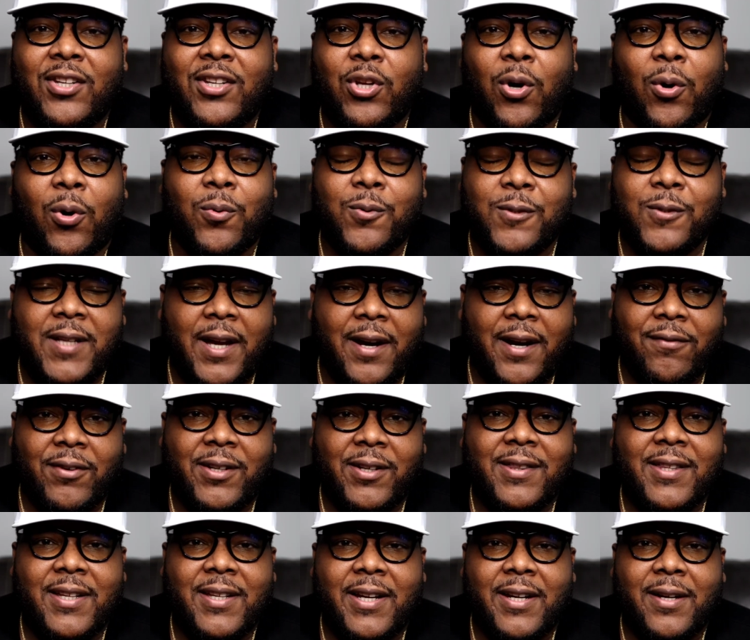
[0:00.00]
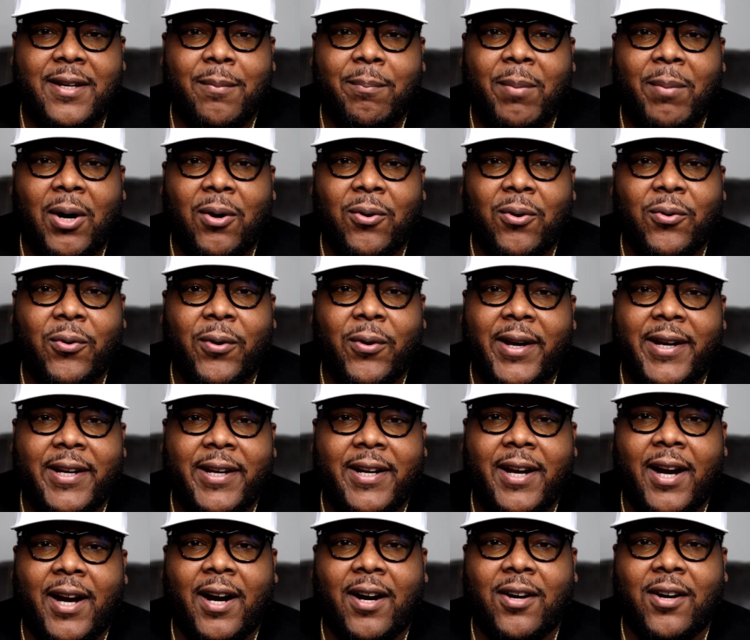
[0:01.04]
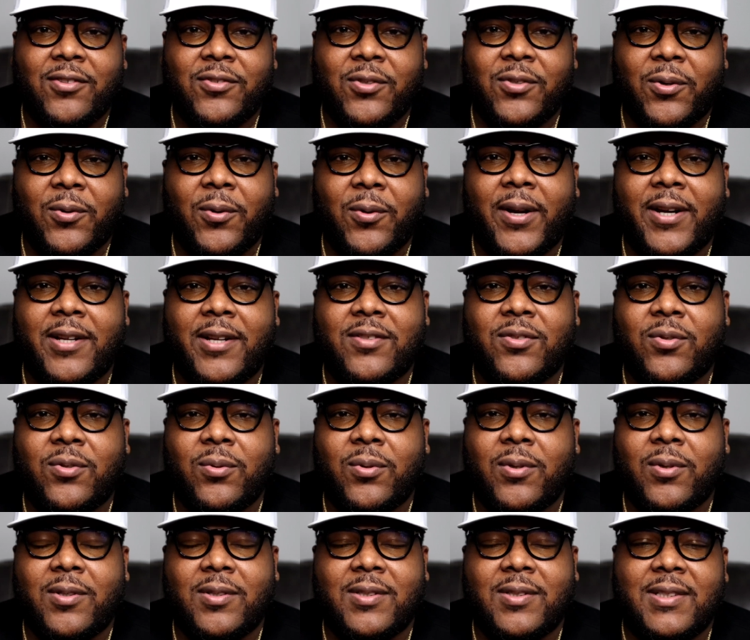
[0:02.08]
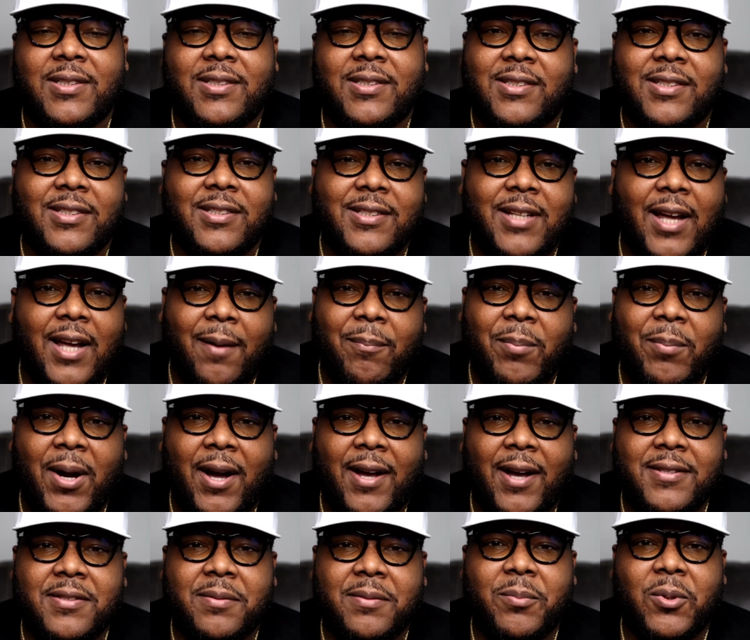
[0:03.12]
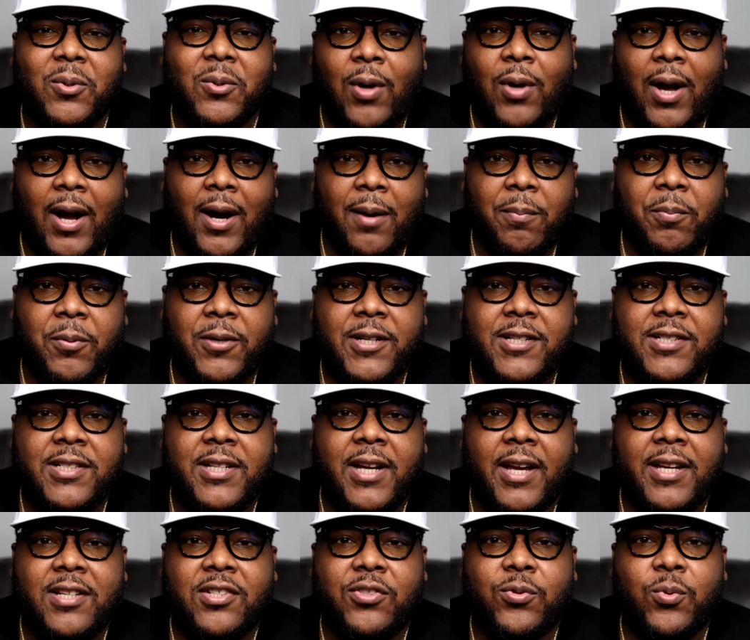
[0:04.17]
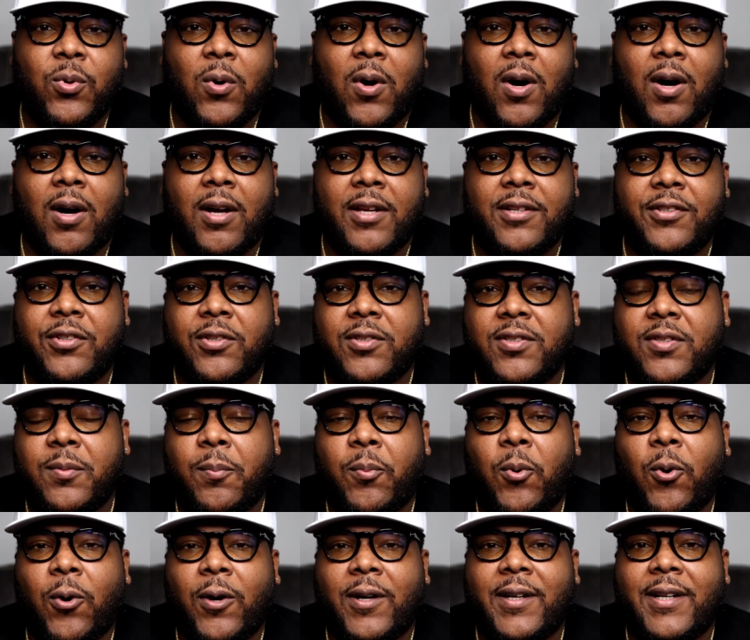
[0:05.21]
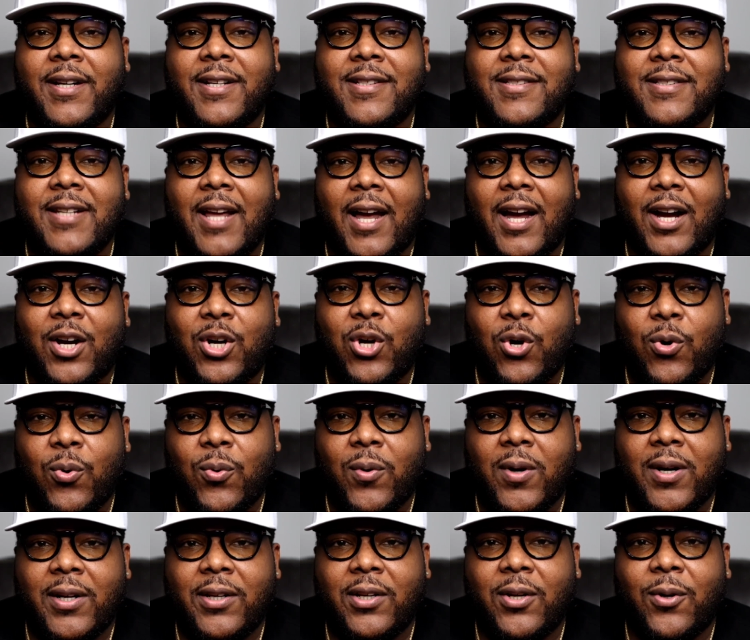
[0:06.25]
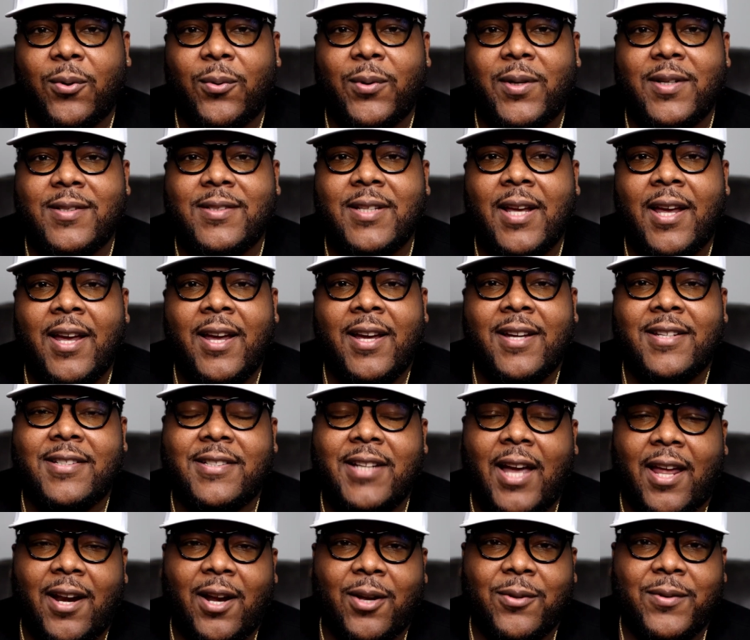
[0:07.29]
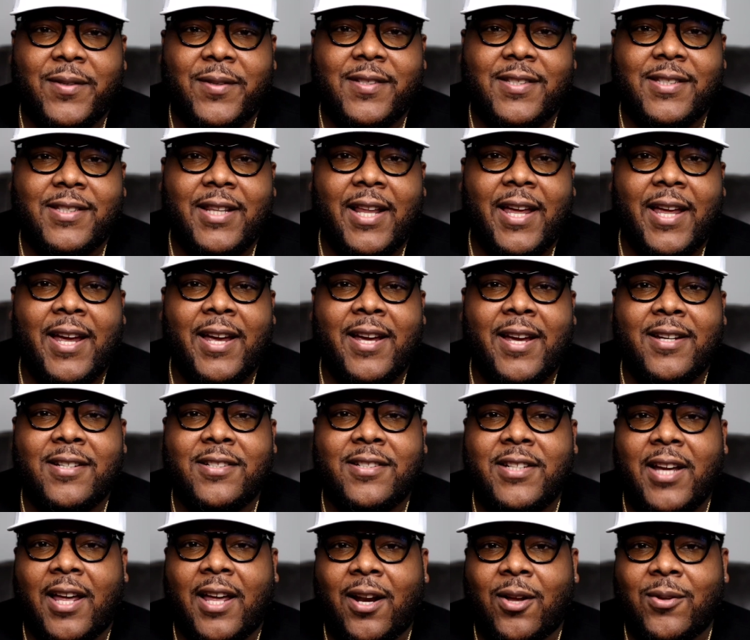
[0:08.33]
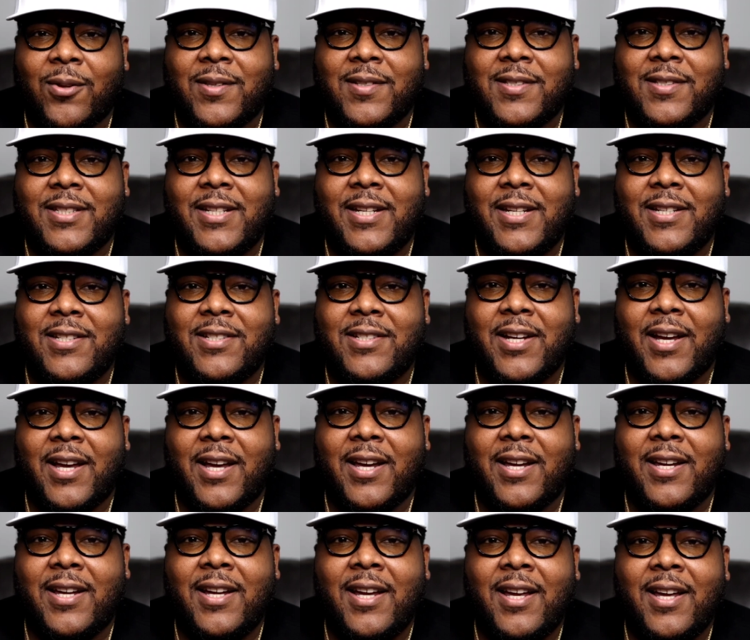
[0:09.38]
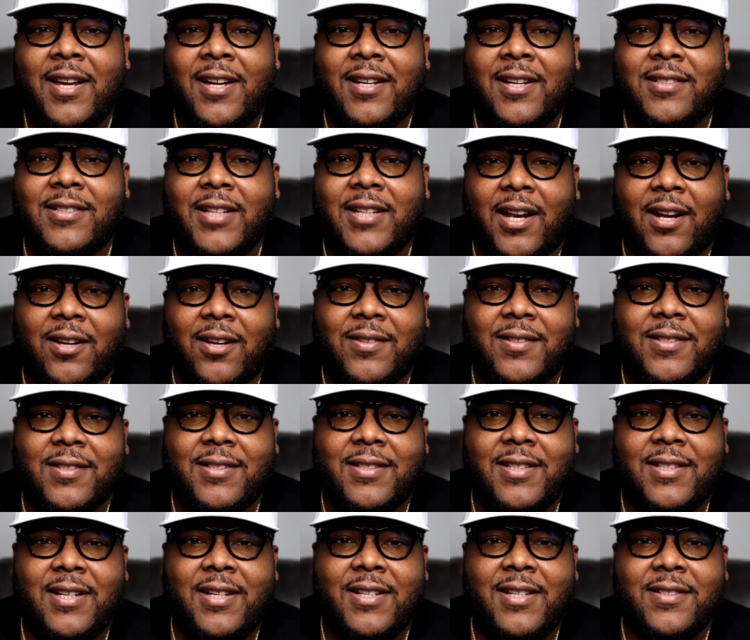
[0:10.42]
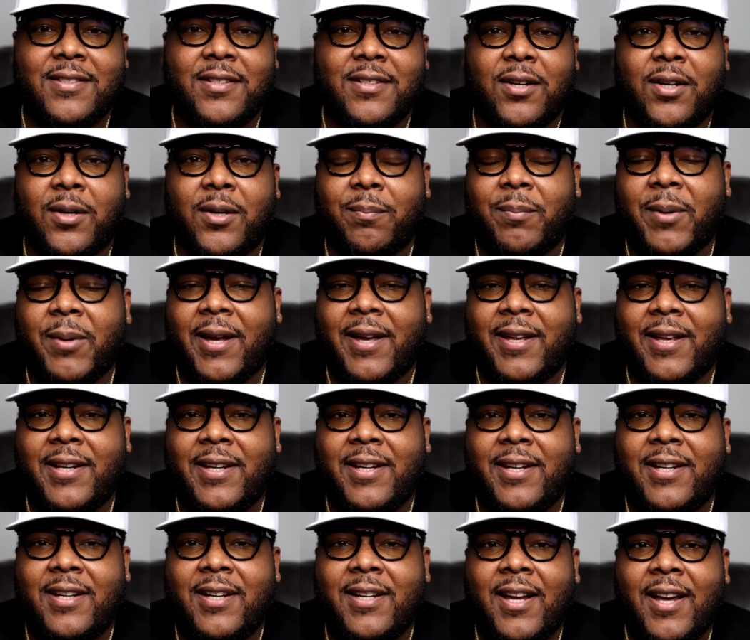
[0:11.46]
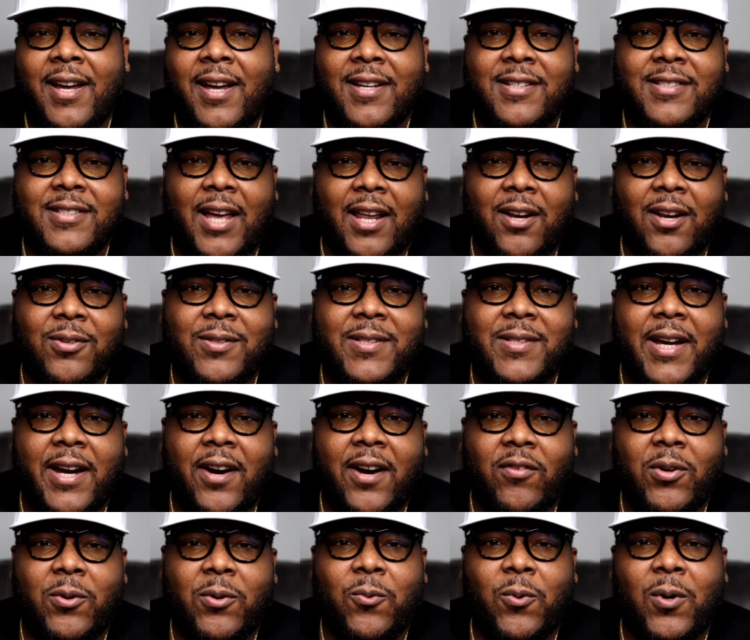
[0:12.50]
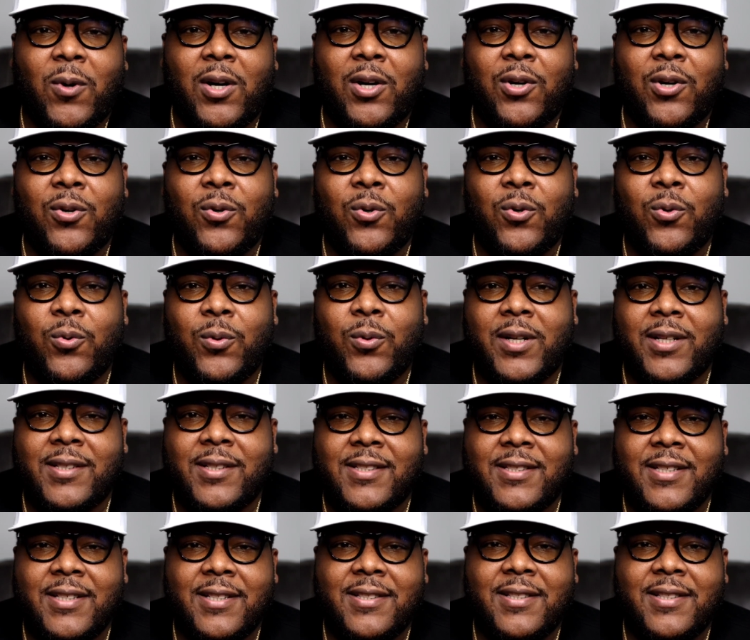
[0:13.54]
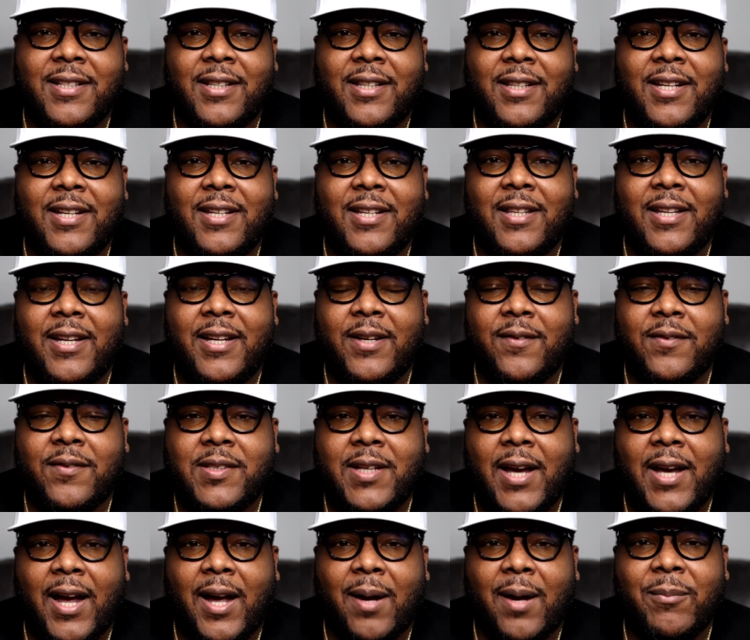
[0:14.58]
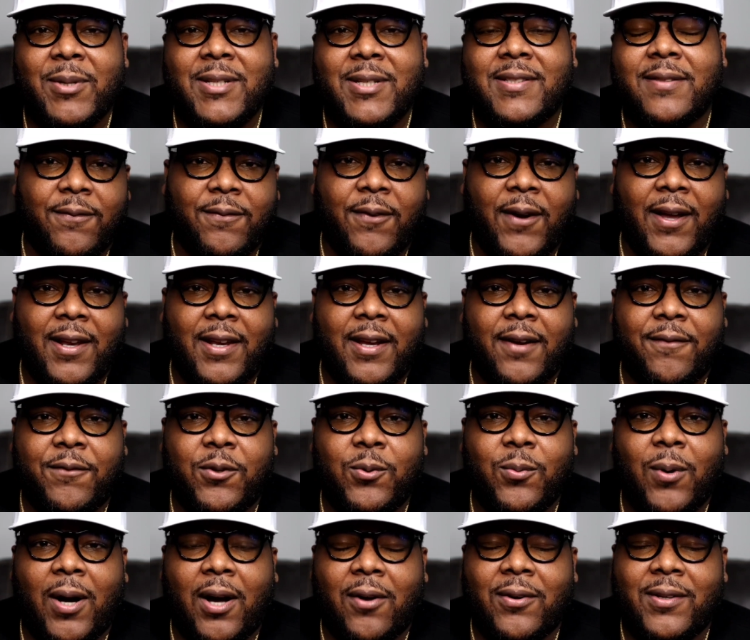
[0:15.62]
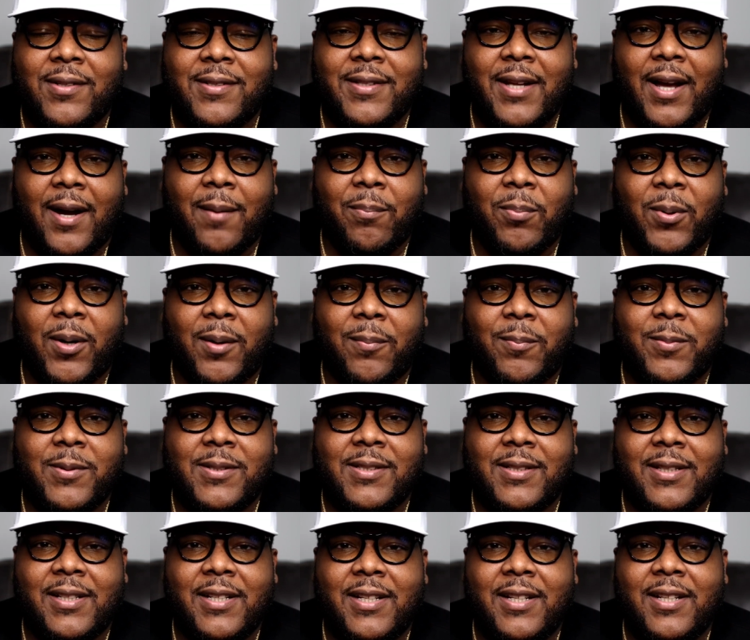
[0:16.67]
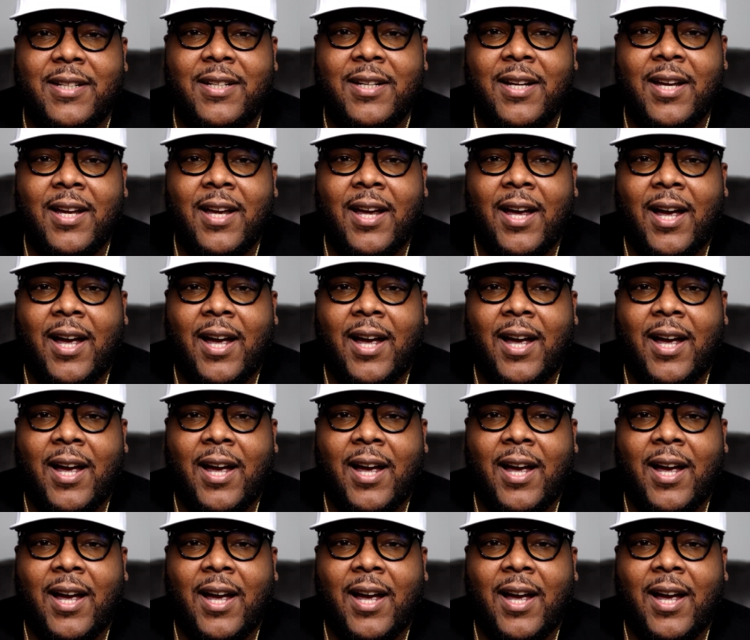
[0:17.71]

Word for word: knows everything about credit cards or credit scores. It's just not possible. So I appreciate you all. Your support does not go unnoticed. Shout out to Slash, shout out to CJ, shout out to Caesar, Betty, shout out to everyone who consistently leaves comments. If I left you out, it's not purposely.